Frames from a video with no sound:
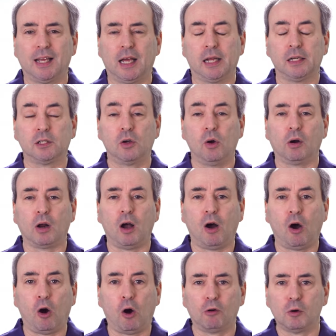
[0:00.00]
and got a
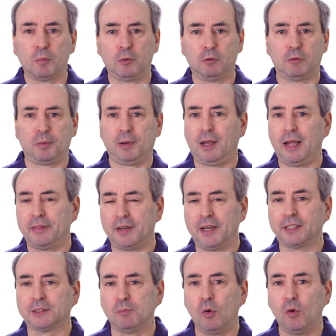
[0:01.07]
horrible reply the
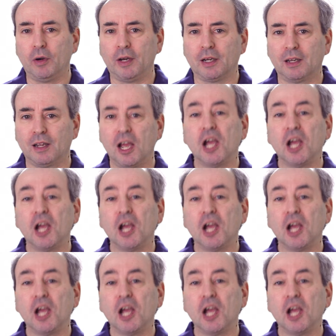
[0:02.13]
next morning,